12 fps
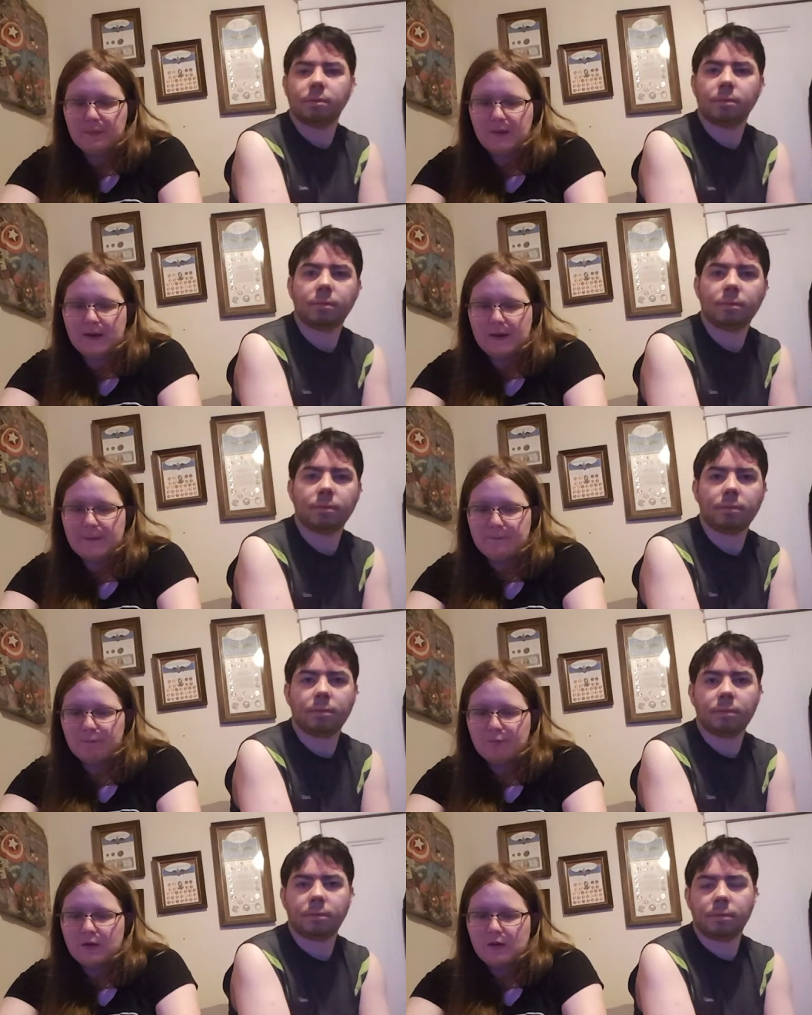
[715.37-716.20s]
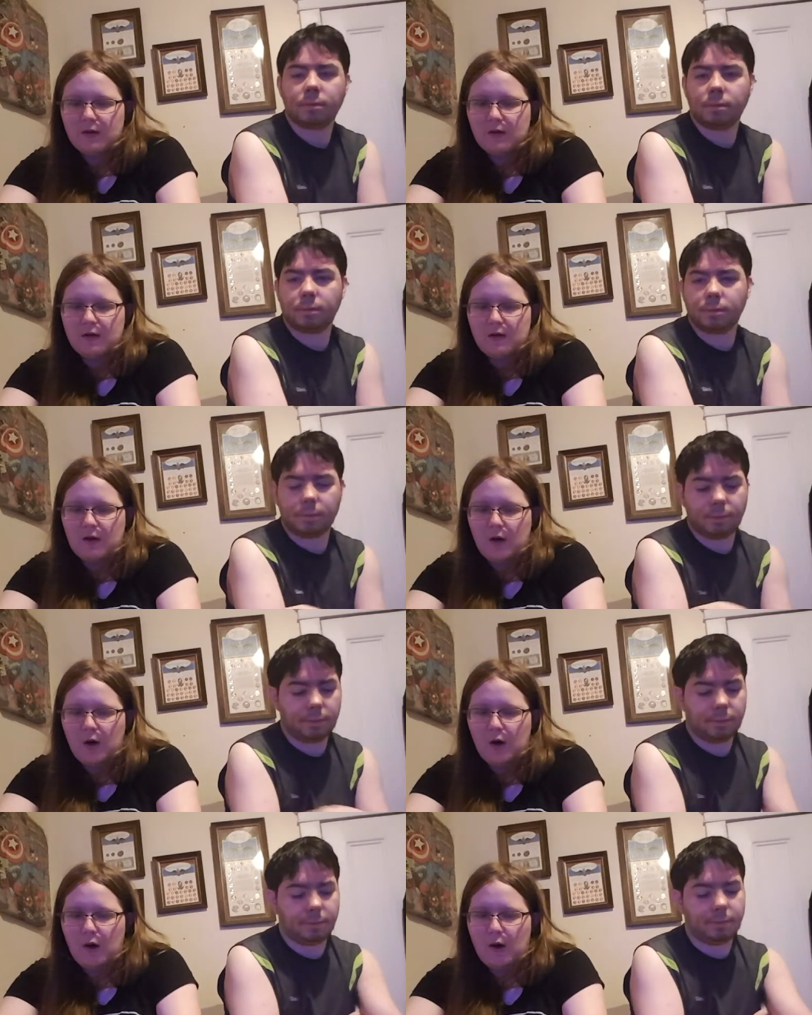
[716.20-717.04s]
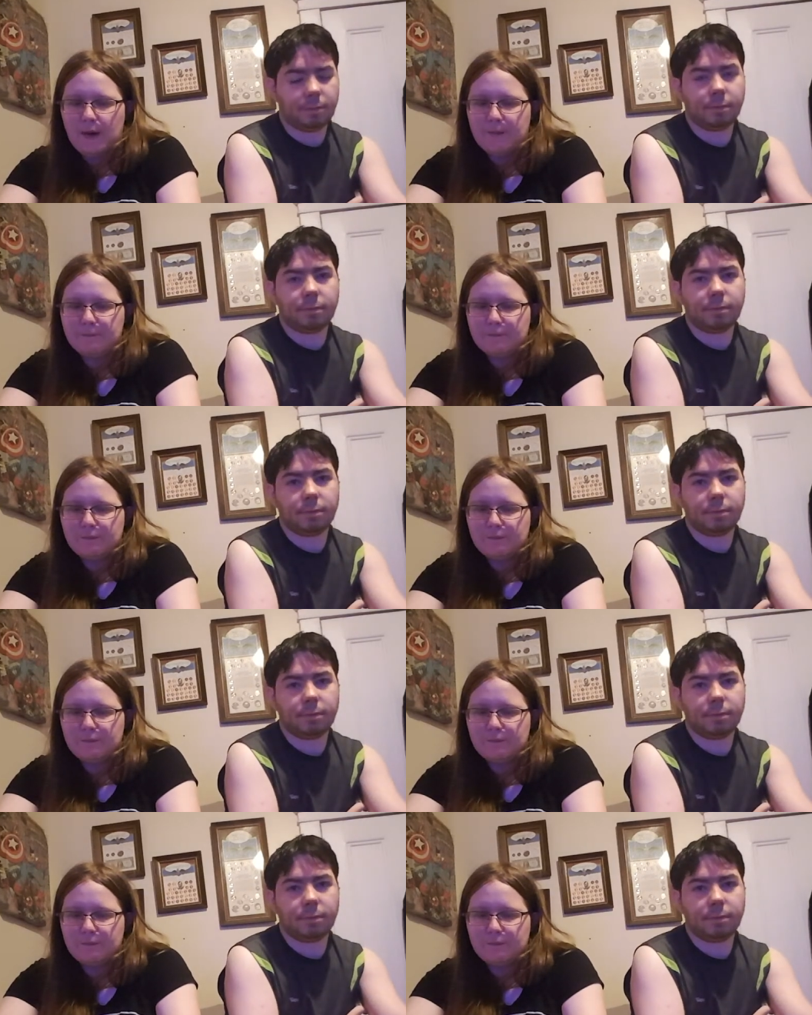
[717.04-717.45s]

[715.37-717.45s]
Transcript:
Speaker 1: But um,